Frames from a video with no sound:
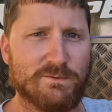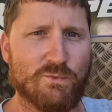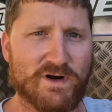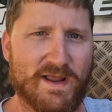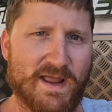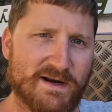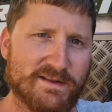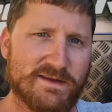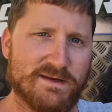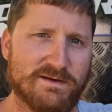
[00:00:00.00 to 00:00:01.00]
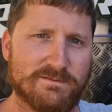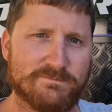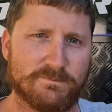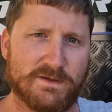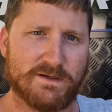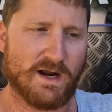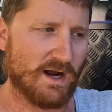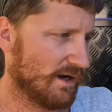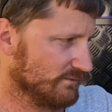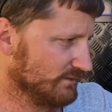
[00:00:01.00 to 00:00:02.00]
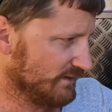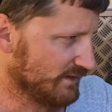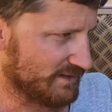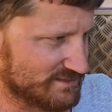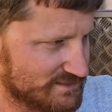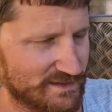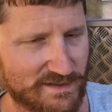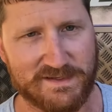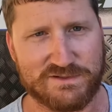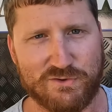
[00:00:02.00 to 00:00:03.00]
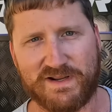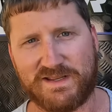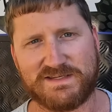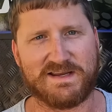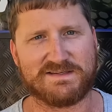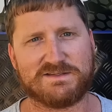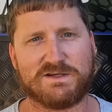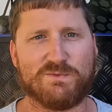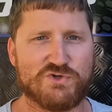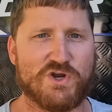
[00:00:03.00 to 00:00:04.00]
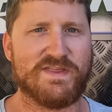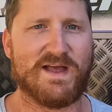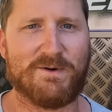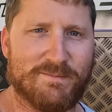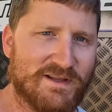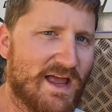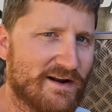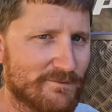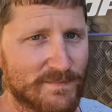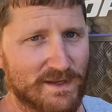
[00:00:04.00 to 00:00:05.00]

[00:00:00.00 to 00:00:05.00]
water out of the car and stick it inside our tanks. So we'll show you that one a bit later.